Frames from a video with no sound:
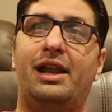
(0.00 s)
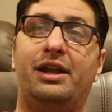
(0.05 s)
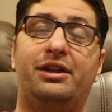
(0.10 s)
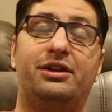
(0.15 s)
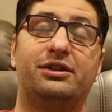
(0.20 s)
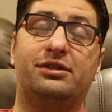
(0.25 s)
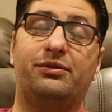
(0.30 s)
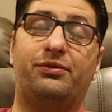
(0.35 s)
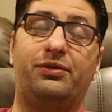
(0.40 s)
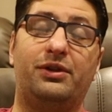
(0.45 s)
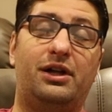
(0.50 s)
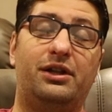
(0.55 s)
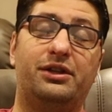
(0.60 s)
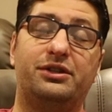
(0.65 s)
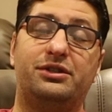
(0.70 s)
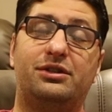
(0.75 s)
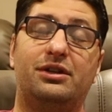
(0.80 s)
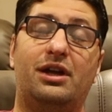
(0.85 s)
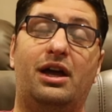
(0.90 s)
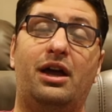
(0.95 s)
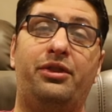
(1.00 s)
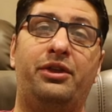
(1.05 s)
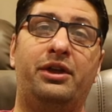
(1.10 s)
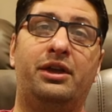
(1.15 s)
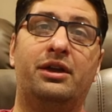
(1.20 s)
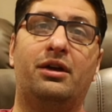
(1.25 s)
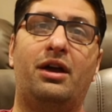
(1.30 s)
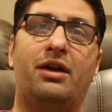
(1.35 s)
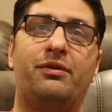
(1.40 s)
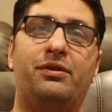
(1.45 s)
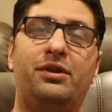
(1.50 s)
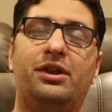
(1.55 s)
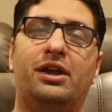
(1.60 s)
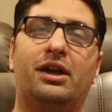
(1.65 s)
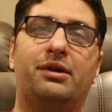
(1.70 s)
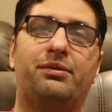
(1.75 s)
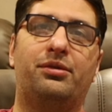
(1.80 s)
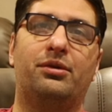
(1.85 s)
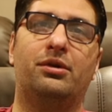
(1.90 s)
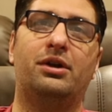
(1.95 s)
and it does it flawless. I think everything
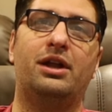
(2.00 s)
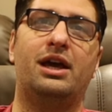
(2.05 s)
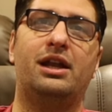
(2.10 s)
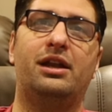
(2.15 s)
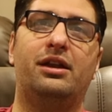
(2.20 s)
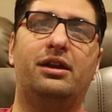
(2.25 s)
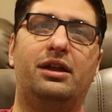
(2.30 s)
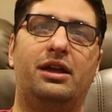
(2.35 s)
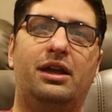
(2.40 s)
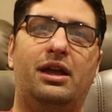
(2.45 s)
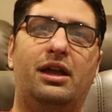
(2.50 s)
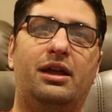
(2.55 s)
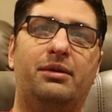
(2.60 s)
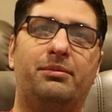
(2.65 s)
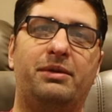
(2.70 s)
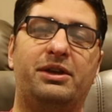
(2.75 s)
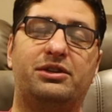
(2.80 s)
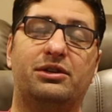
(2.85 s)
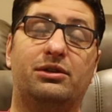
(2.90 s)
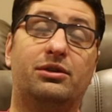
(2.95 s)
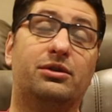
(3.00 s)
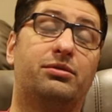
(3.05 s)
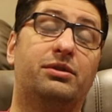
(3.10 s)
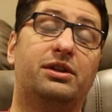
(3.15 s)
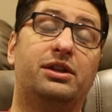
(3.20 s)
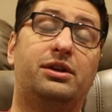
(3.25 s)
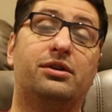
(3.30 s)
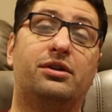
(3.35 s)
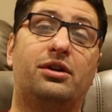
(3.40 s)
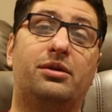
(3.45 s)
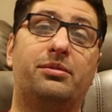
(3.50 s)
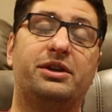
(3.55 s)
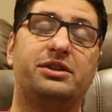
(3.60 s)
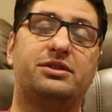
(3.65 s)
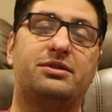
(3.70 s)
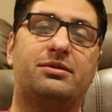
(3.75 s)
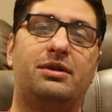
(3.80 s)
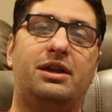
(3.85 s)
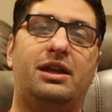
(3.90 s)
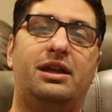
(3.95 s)
I've thrown at it makes it look really good on my
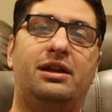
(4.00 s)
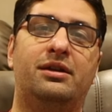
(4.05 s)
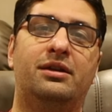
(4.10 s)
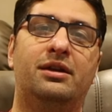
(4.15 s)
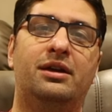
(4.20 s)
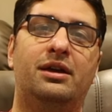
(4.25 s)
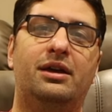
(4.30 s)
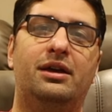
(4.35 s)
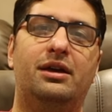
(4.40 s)
screen